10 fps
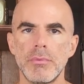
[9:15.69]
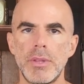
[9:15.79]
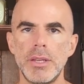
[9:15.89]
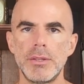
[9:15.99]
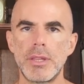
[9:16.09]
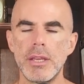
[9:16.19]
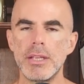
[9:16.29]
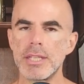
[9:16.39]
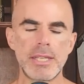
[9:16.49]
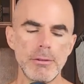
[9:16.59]

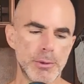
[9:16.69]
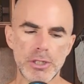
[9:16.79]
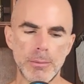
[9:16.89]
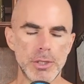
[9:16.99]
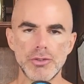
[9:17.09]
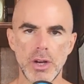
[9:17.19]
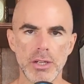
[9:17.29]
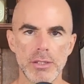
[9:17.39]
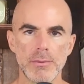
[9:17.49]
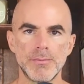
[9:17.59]
It's the same as prescription
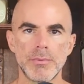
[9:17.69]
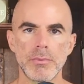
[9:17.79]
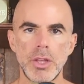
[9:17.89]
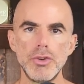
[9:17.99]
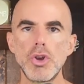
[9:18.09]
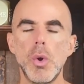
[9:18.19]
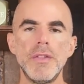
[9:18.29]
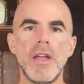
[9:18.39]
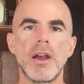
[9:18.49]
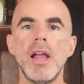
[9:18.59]
drugs. Like you go in
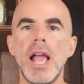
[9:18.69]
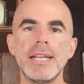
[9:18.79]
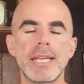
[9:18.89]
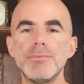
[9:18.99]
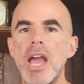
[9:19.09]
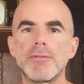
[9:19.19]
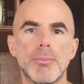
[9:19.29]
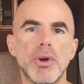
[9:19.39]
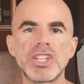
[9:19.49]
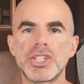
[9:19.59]
there and tell them you have
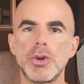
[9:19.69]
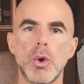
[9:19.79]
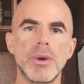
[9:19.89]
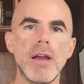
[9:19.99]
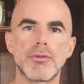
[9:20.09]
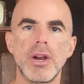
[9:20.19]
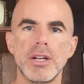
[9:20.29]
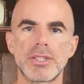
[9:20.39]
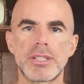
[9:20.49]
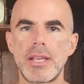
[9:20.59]
depression or whatever
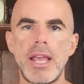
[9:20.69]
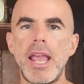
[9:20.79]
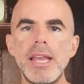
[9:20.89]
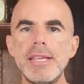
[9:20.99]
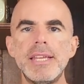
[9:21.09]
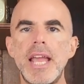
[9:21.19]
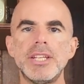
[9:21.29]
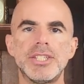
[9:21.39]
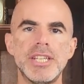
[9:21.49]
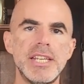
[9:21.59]
else,
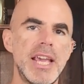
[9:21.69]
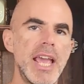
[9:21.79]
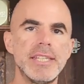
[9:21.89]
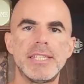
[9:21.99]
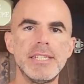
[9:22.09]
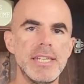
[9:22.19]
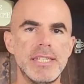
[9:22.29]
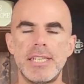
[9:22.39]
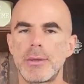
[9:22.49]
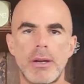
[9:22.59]
ADHD,
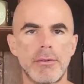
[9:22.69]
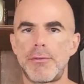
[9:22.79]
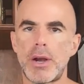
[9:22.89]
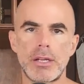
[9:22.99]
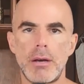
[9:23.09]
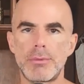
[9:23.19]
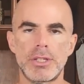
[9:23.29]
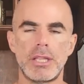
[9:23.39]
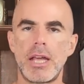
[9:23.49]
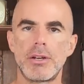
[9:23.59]
ACDC, or whatever fuck numbers
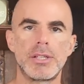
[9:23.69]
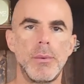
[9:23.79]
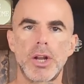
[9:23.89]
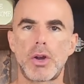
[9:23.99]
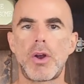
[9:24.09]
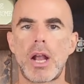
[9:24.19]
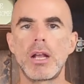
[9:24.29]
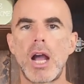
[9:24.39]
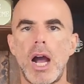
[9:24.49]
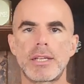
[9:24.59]
and letters they want to
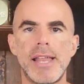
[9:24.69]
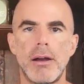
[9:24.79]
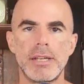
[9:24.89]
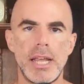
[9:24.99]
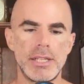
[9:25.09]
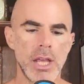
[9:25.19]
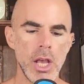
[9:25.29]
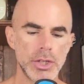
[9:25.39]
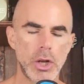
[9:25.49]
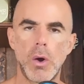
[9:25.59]
concoct nowadays
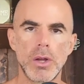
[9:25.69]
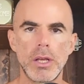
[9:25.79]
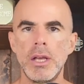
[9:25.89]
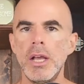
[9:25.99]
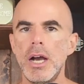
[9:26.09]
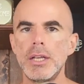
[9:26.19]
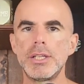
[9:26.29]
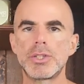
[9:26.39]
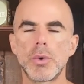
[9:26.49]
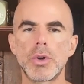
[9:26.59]
to call it a
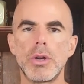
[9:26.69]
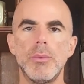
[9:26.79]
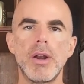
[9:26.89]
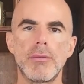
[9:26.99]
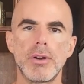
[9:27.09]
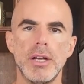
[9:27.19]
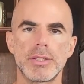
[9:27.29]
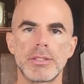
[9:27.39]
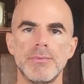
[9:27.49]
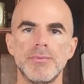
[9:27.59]
disorder and whatever else.